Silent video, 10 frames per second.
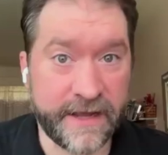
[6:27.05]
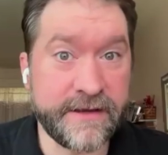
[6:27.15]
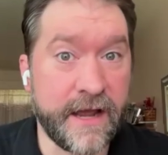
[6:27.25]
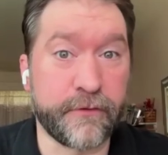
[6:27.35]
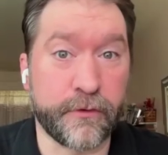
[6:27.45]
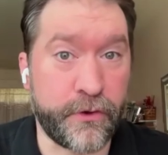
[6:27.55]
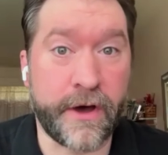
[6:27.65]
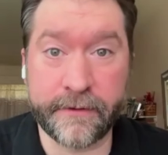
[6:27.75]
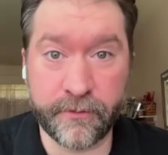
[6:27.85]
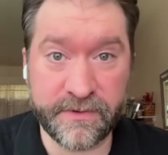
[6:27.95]
never
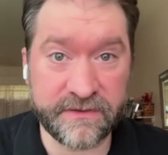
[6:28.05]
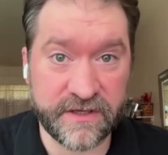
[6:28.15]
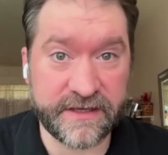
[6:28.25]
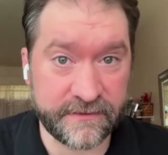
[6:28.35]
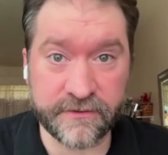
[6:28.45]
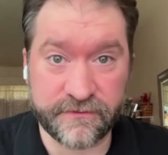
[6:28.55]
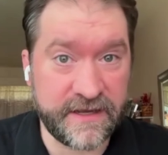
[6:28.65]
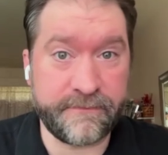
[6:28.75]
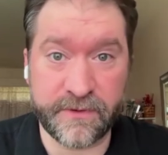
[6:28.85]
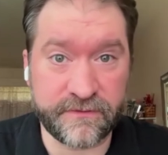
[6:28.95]
thought I would be digging this
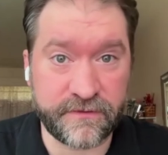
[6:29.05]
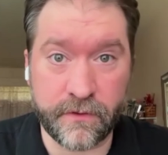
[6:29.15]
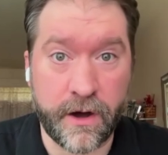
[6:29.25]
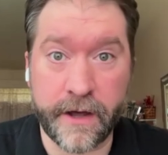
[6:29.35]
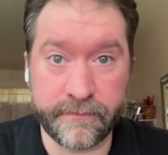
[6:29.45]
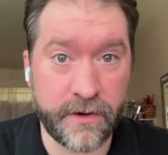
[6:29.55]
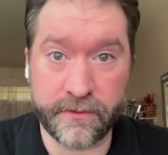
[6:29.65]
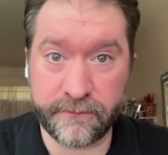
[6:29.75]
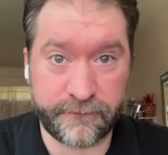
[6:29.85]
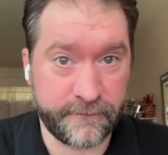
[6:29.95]
deep into
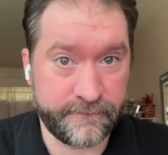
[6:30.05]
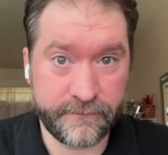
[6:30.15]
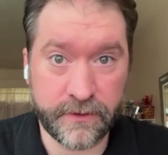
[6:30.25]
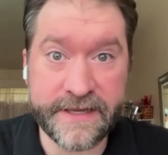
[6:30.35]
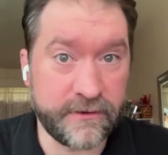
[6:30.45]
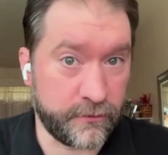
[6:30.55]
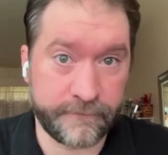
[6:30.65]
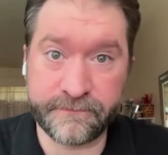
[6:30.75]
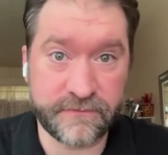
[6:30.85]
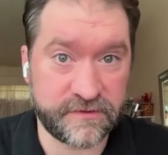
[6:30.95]
automotive
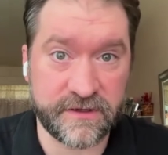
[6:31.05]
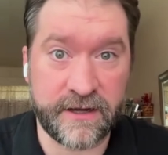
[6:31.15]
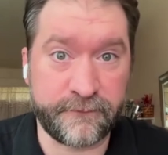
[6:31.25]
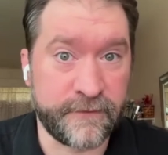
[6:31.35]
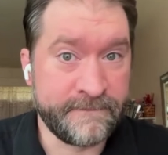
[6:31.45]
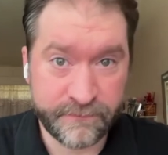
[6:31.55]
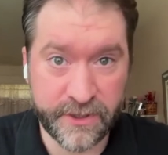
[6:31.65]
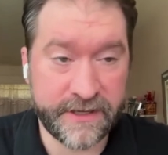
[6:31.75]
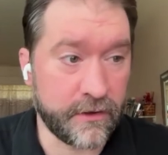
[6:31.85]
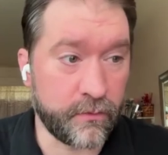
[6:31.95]
legal stuff,
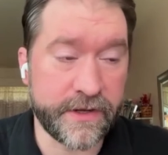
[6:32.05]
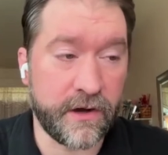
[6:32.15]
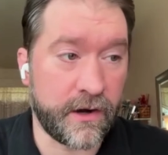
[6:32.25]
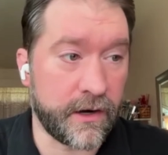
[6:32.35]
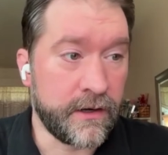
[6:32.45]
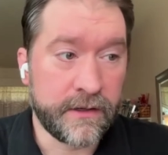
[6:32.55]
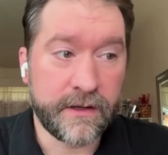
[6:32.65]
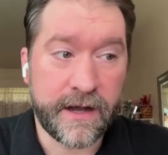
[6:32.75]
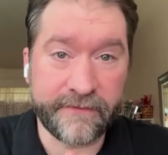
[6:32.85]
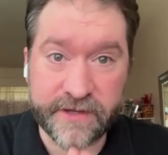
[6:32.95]
but here we are.
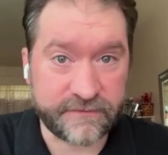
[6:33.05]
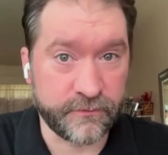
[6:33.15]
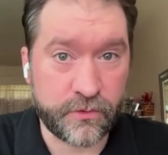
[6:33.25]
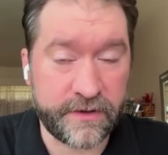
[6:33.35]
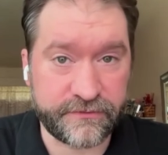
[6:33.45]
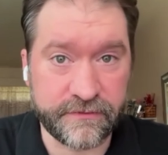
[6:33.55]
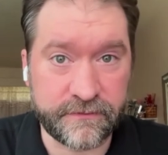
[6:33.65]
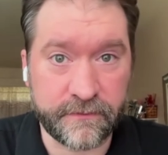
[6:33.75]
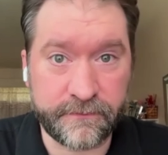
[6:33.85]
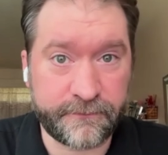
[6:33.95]
I've got some
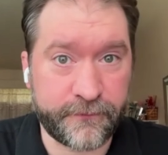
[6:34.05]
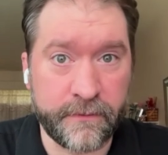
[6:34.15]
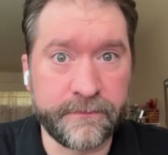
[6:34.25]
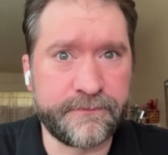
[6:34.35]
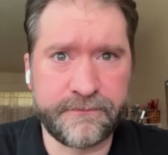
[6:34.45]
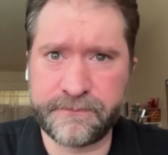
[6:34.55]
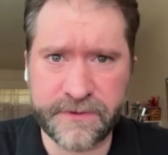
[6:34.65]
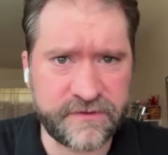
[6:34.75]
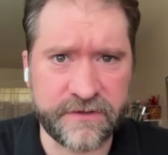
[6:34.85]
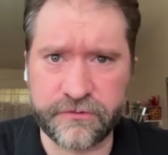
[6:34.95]
questions from
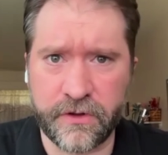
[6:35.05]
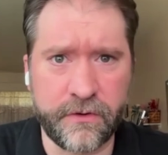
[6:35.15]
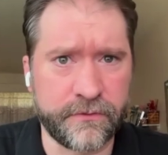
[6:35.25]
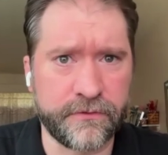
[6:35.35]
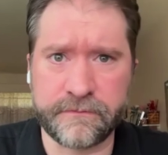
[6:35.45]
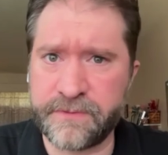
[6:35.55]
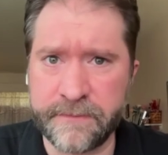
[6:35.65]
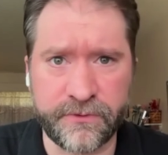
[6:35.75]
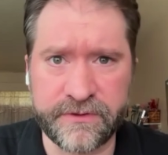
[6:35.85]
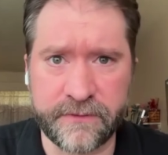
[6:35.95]
potential owners and
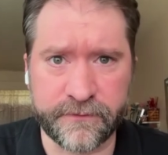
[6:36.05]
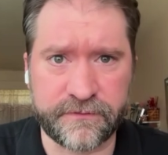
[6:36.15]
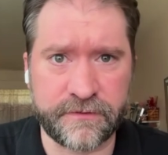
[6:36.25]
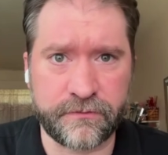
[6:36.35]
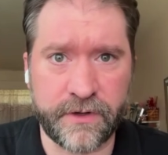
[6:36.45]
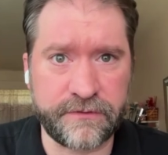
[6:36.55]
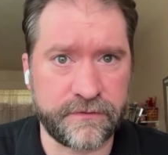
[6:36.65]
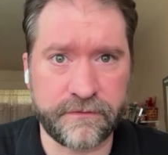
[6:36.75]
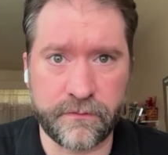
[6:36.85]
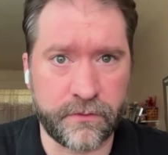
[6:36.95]
people in different
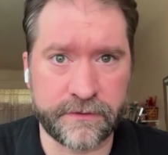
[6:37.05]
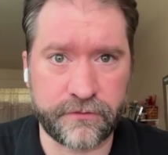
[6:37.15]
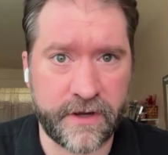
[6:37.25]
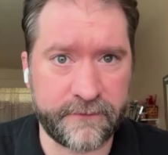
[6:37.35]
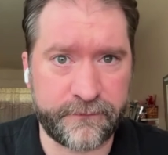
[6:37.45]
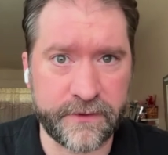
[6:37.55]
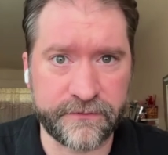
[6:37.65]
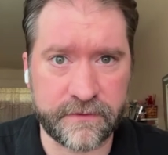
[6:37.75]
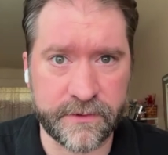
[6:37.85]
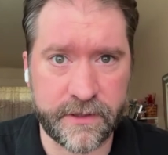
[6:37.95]
situations. You want to try to
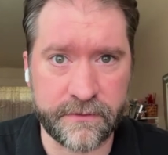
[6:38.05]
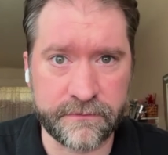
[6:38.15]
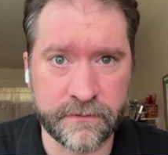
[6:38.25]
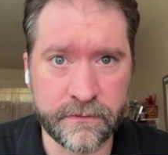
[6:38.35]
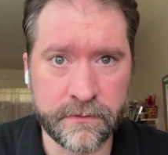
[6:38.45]
field some of those?